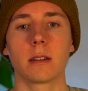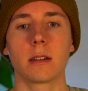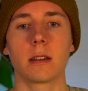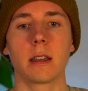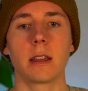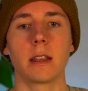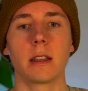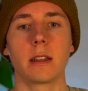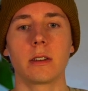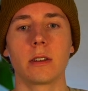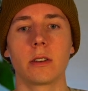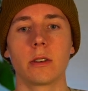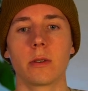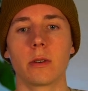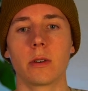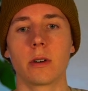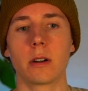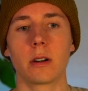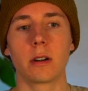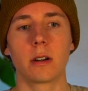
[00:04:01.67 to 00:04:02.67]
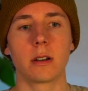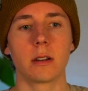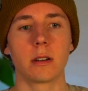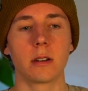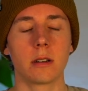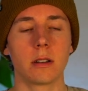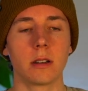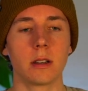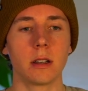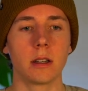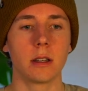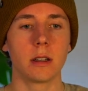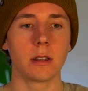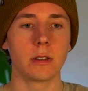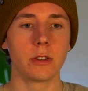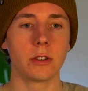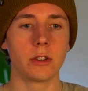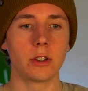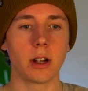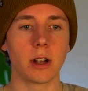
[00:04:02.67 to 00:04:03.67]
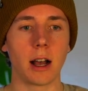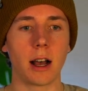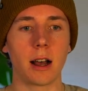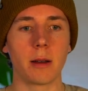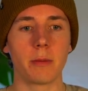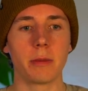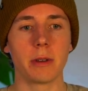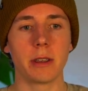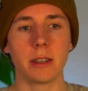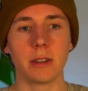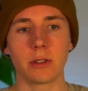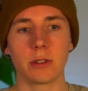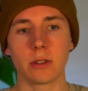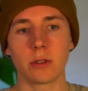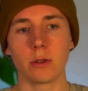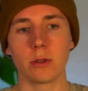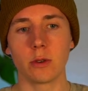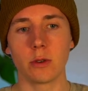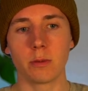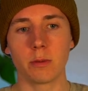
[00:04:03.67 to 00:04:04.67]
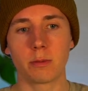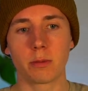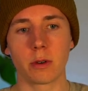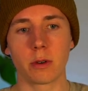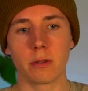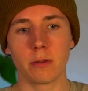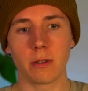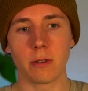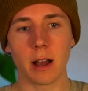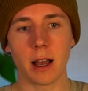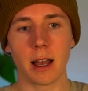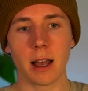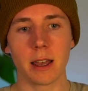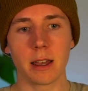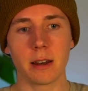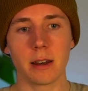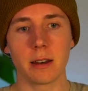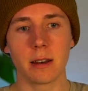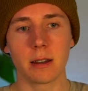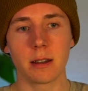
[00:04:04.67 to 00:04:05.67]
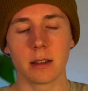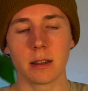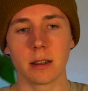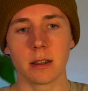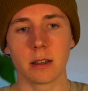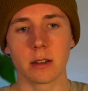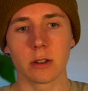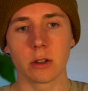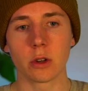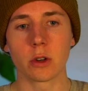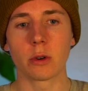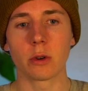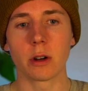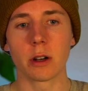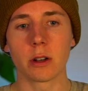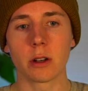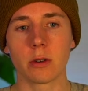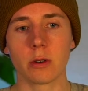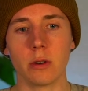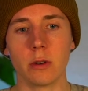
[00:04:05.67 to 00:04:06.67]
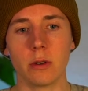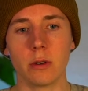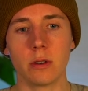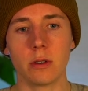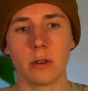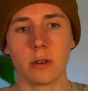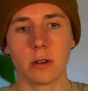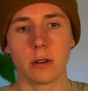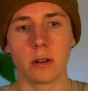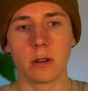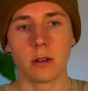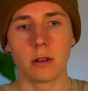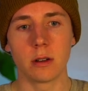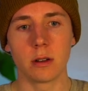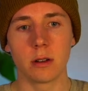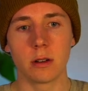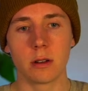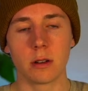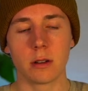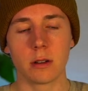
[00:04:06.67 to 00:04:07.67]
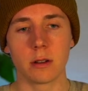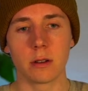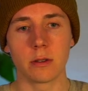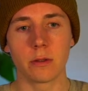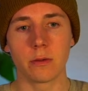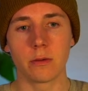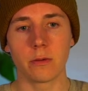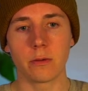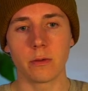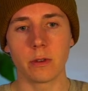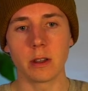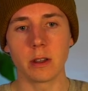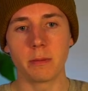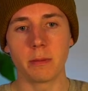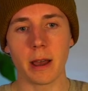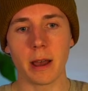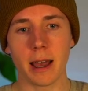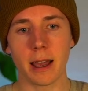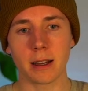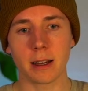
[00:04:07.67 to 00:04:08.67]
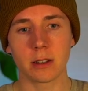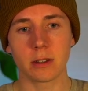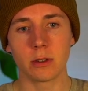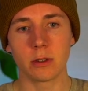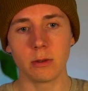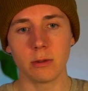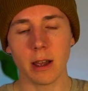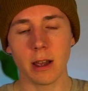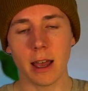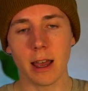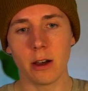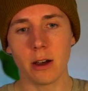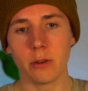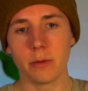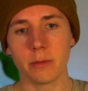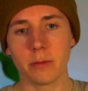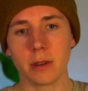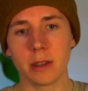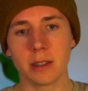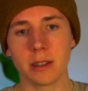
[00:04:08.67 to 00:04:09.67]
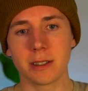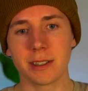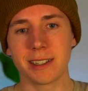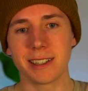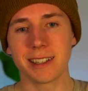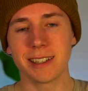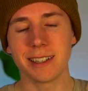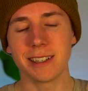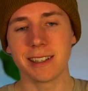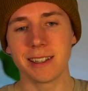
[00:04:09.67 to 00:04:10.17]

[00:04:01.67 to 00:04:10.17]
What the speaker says: and your job is to provide critical feedback to help me see